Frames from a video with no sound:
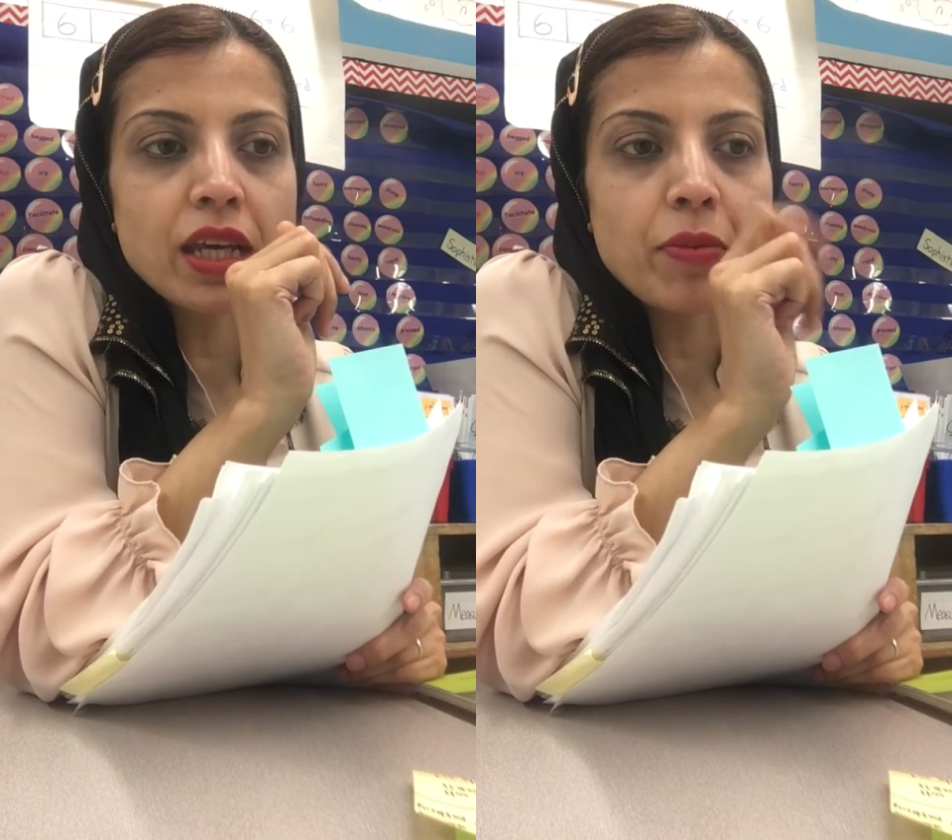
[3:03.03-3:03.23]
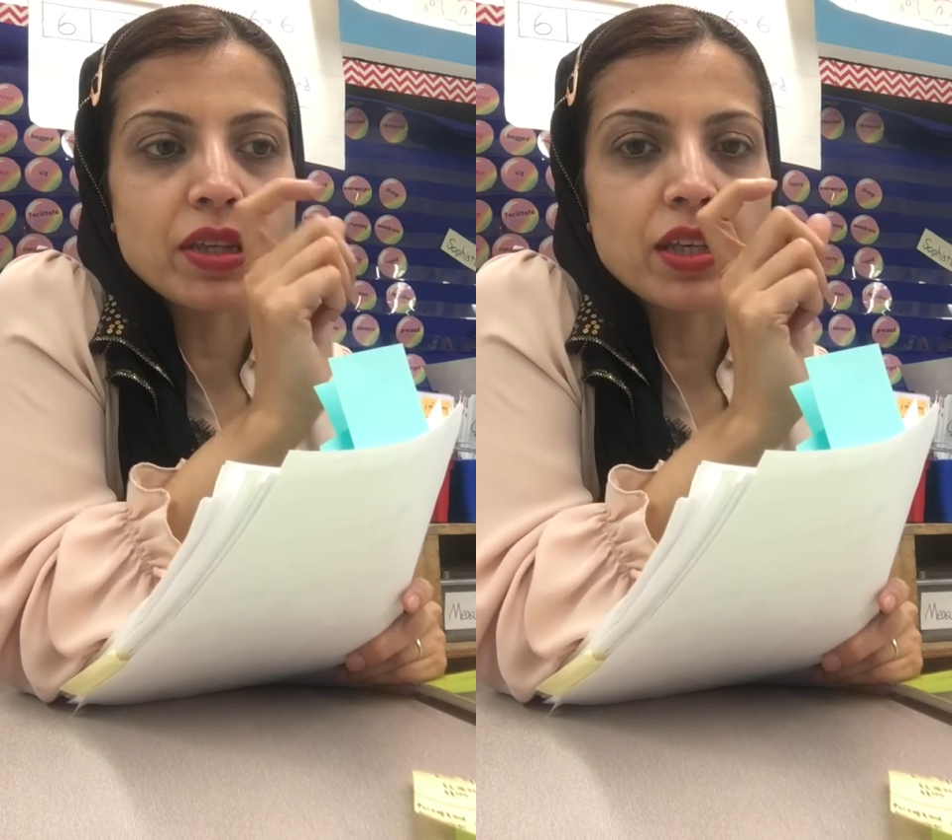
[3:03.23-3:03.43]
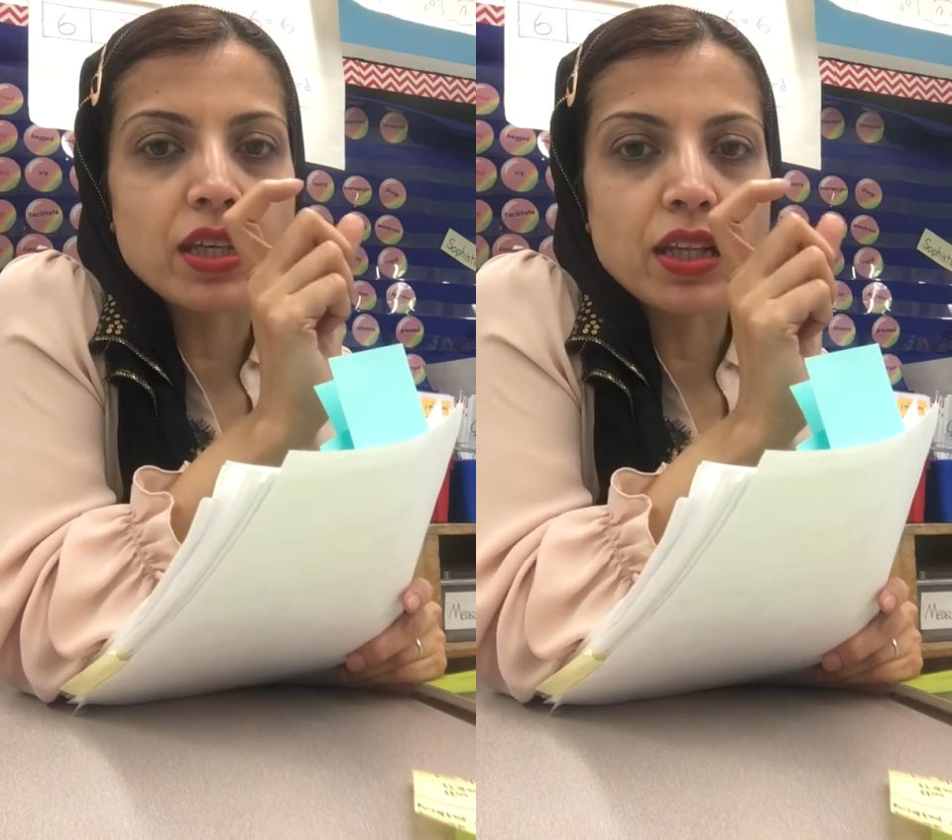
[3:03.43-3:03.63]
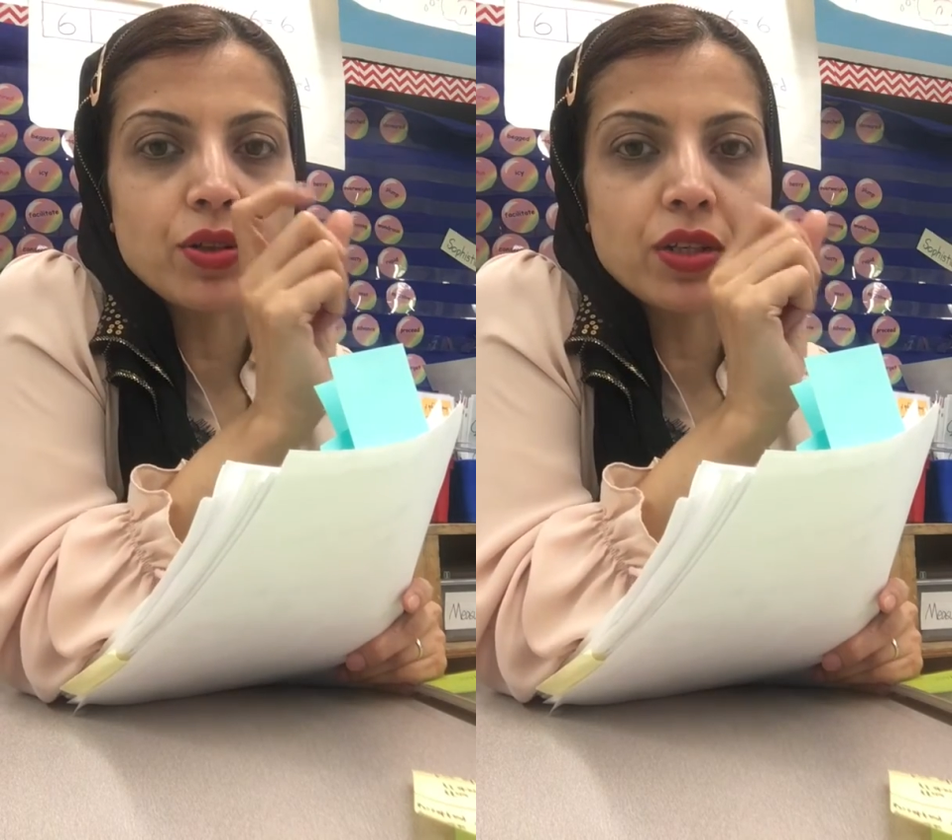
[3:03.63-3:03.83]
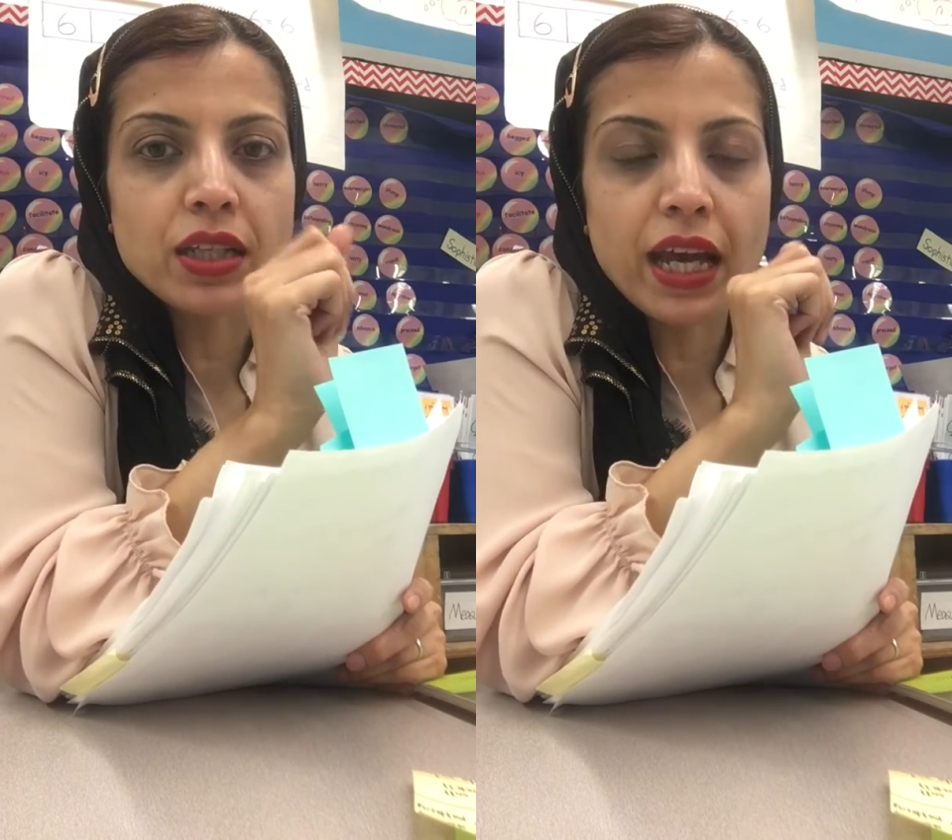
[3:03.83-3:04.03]
about the yellow
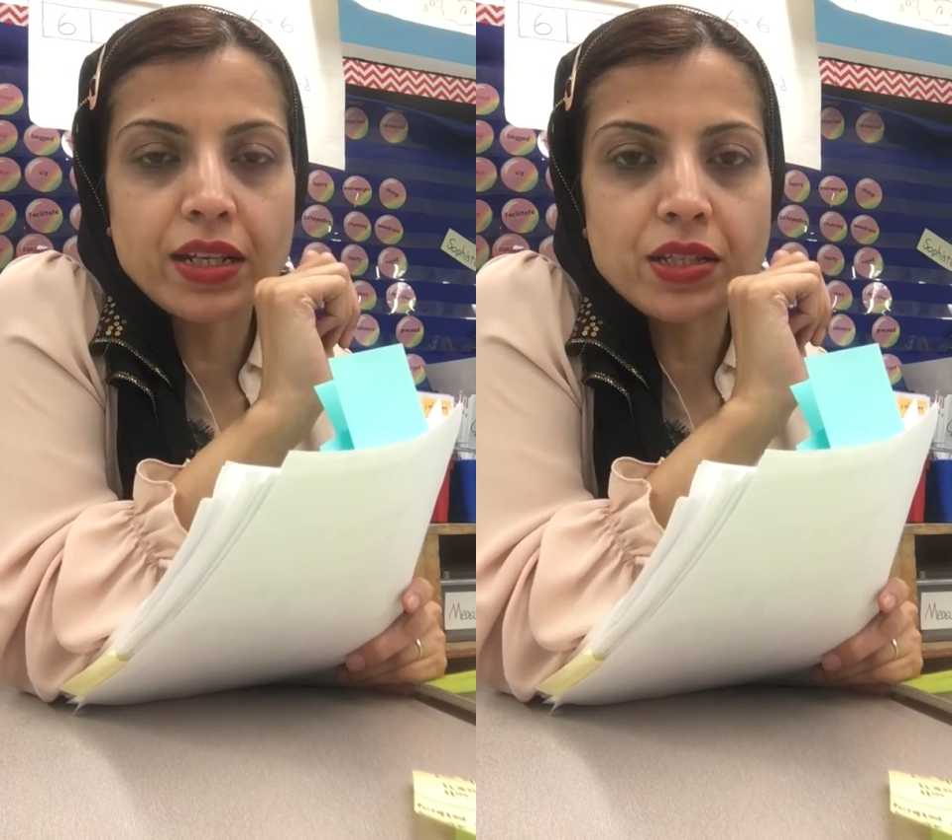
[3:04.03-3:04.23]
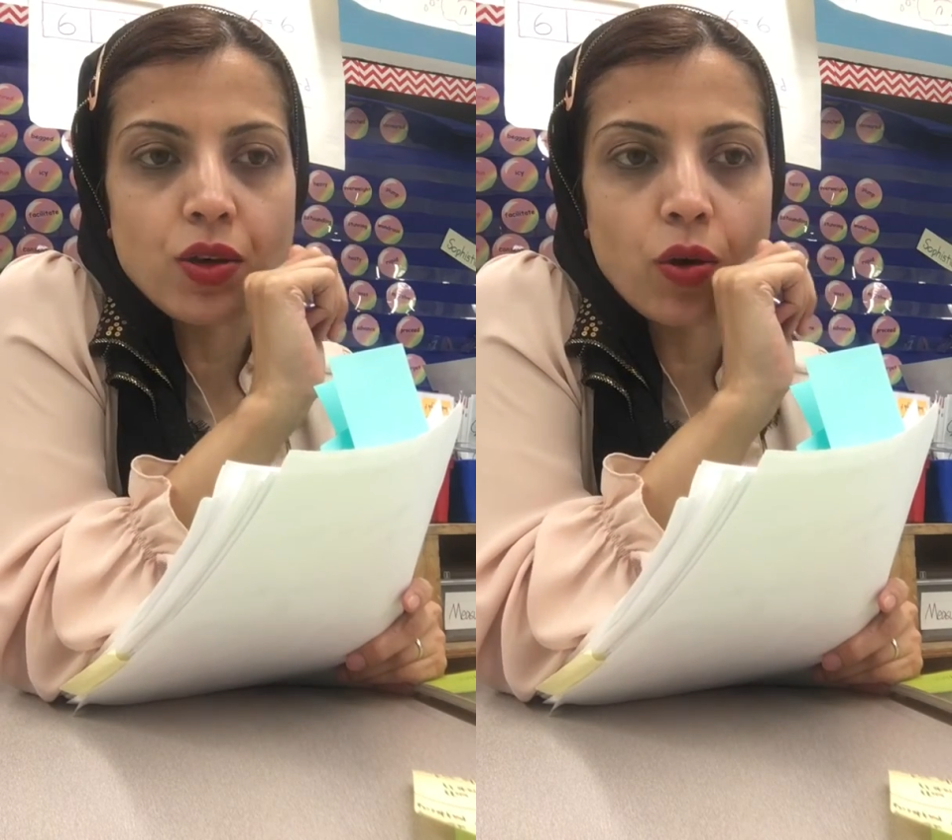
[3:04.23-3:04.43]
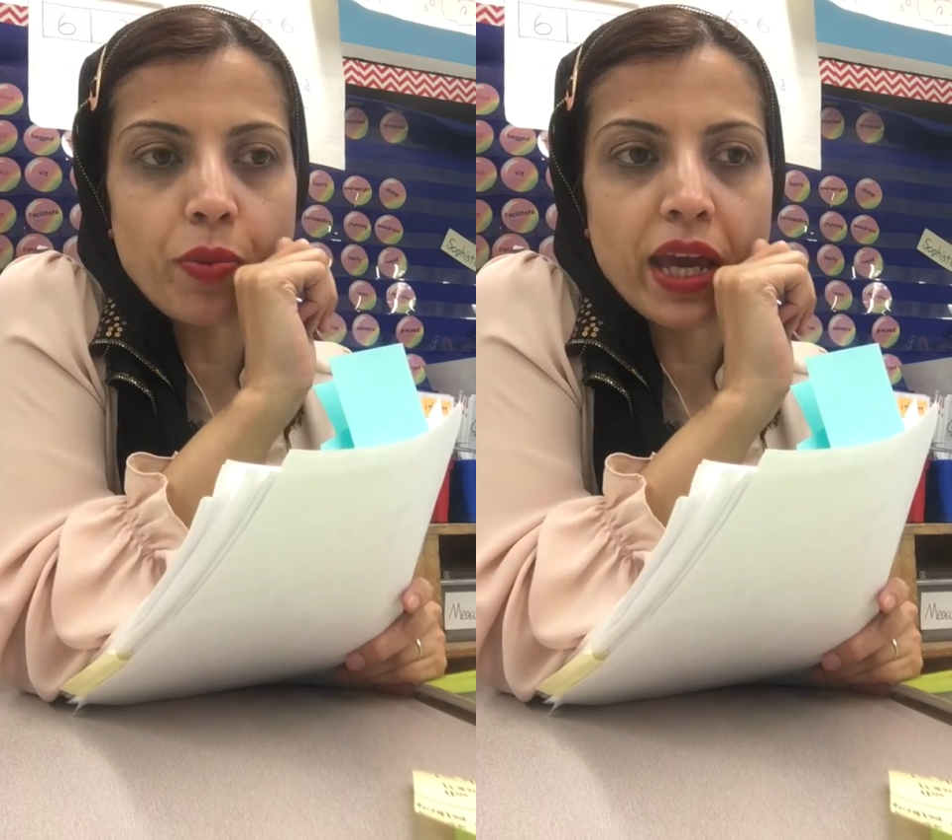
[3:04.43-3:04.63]
kaleidoscope.